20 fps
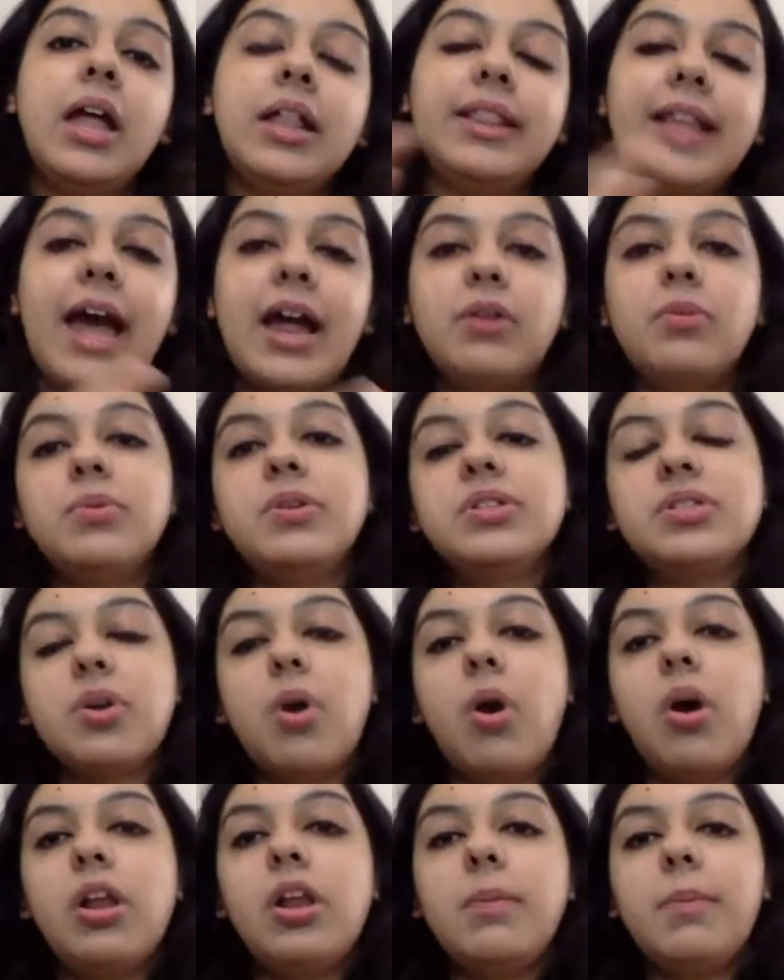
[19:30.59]
That was
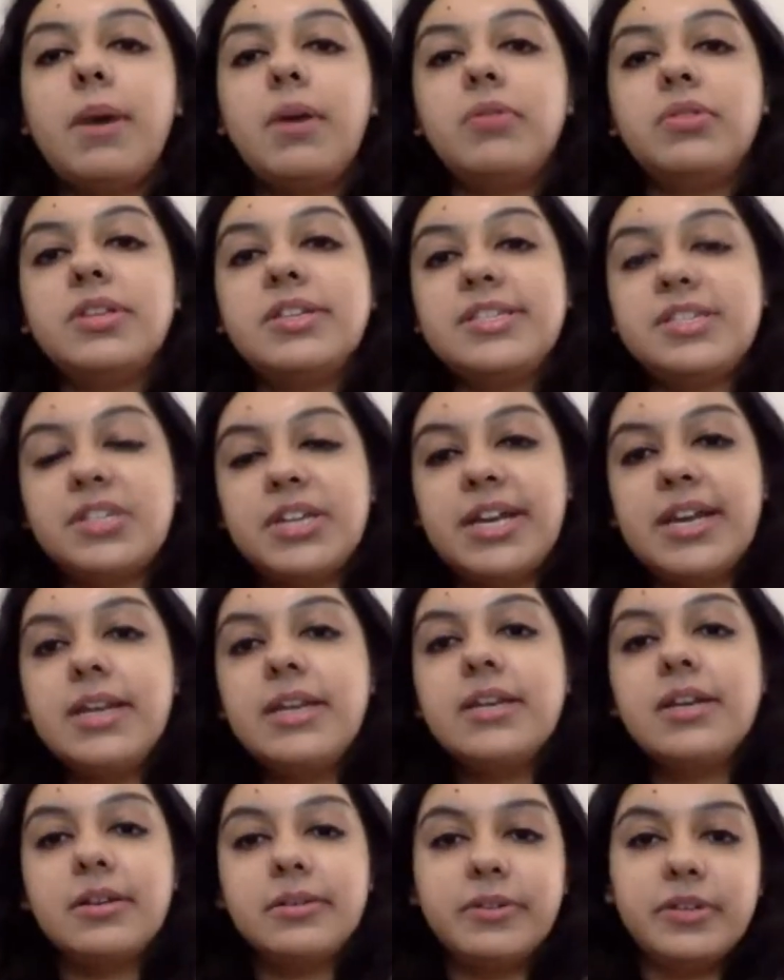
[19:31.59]
all about the
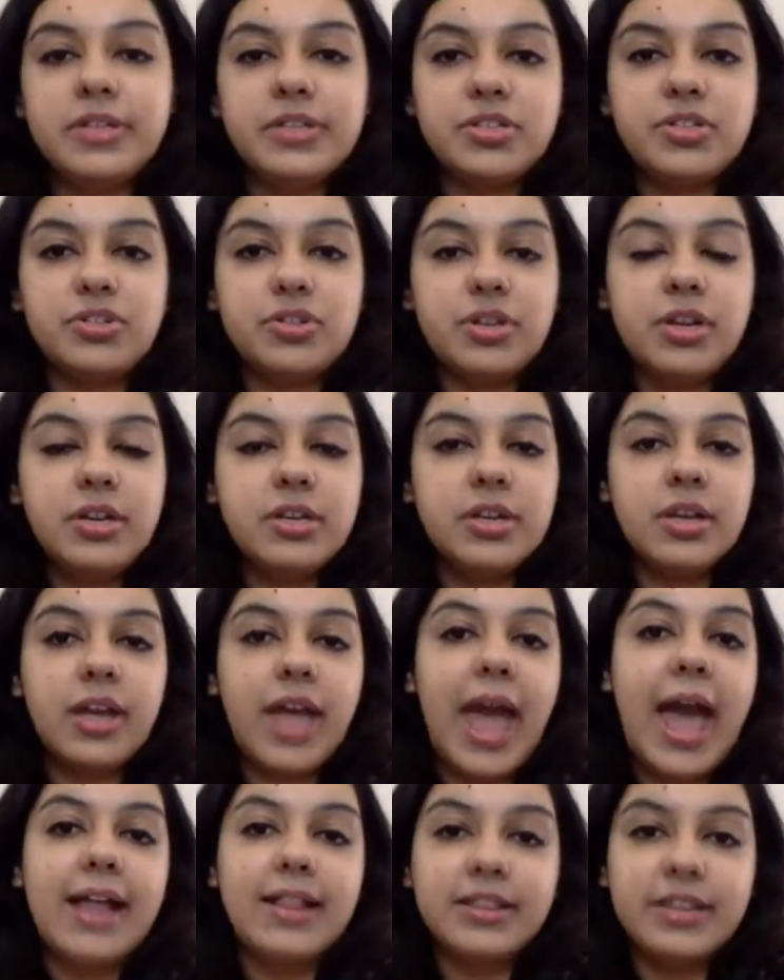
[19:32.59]
state, district,
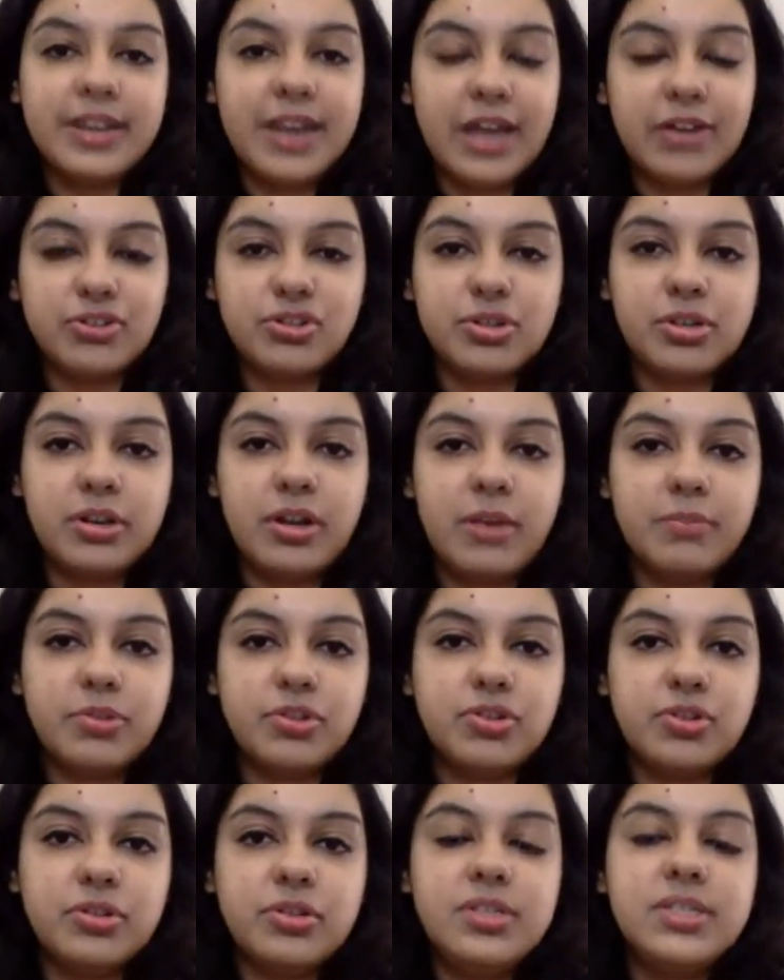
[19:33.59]
and the national
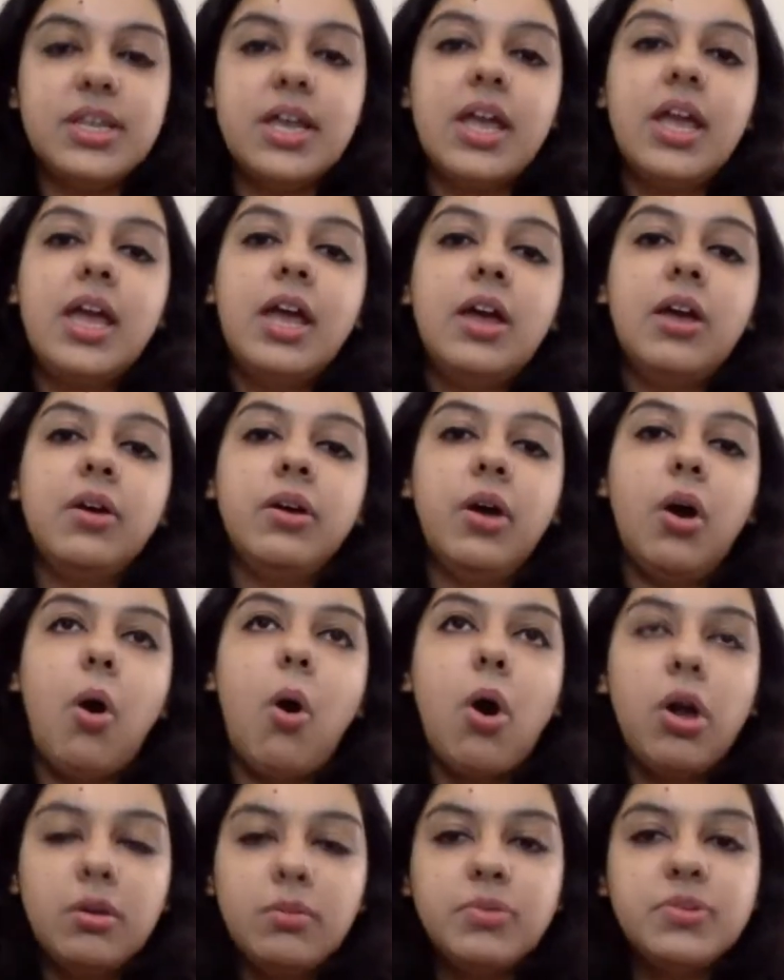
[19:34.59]
commissions.
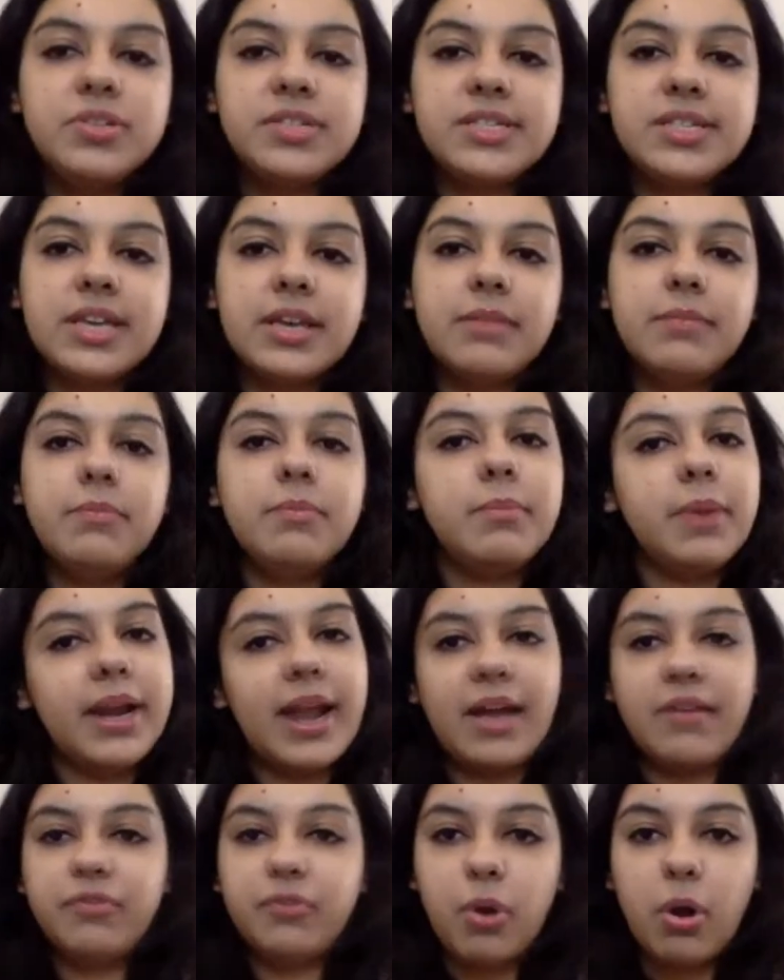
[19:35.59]
Almost same, but
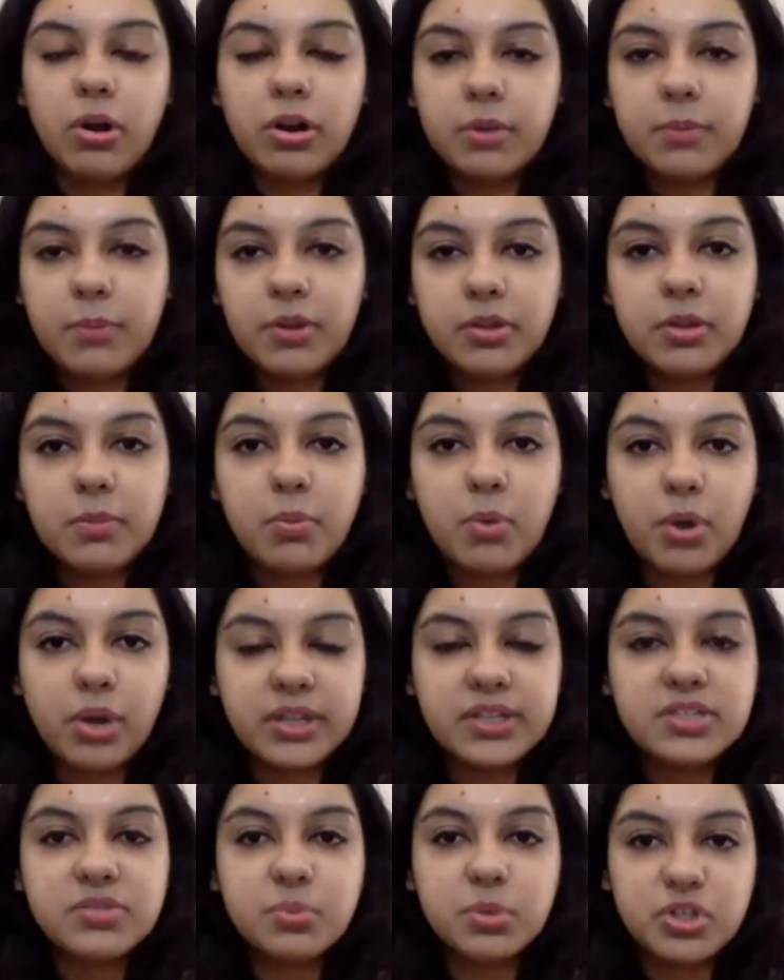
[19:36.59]
I've talked about the
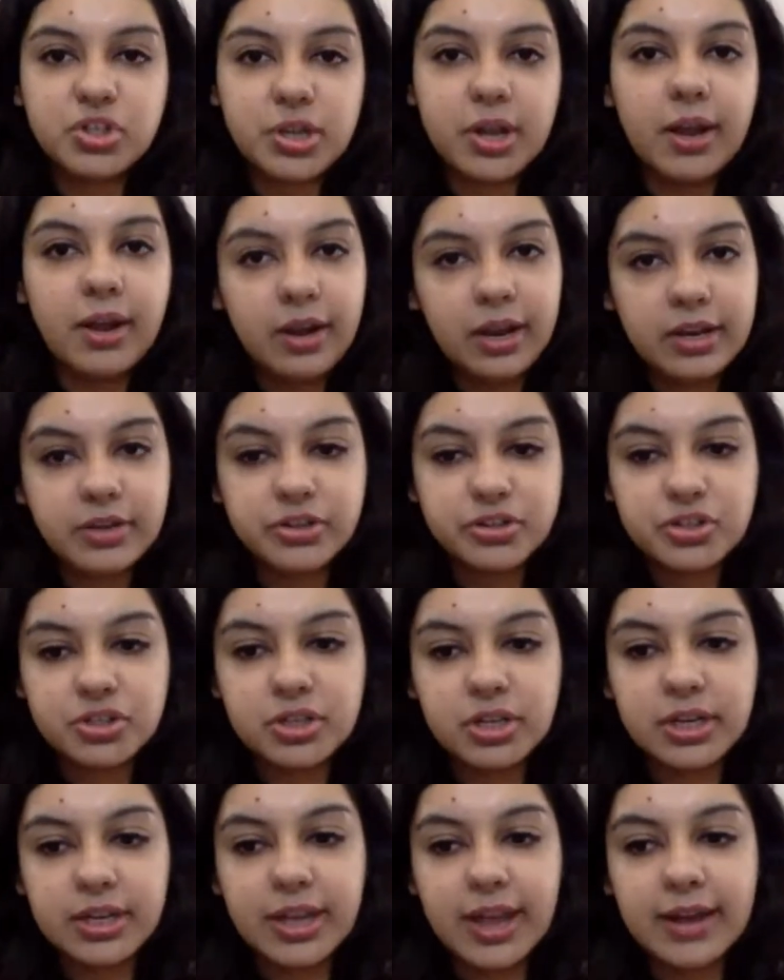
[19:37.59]
points which are
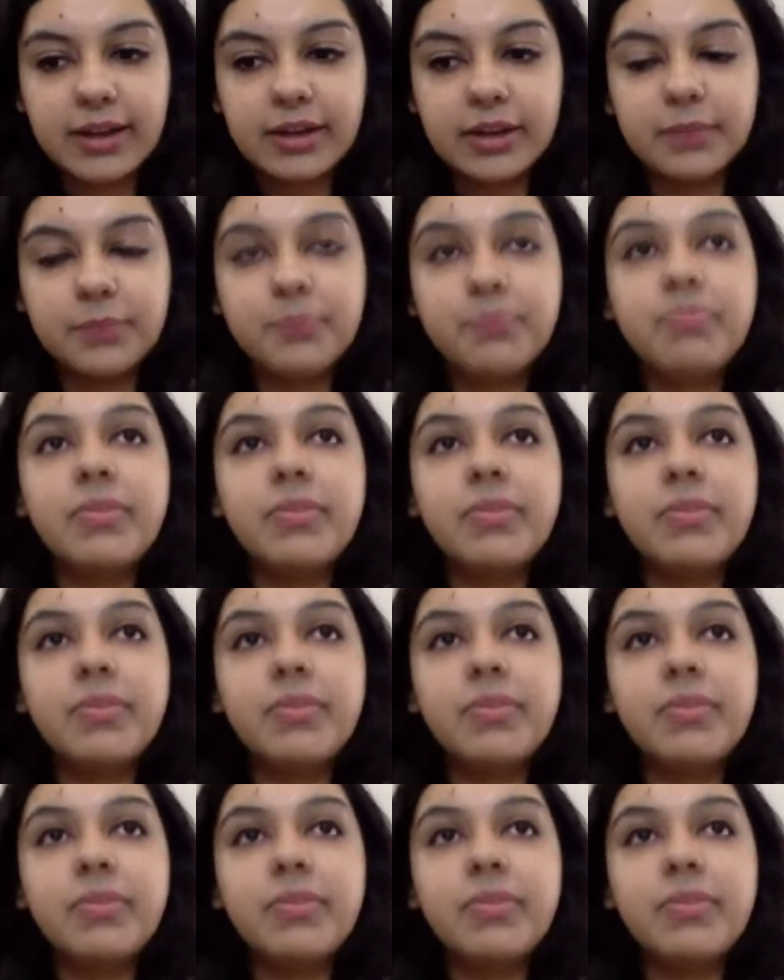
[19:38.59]
additionally added.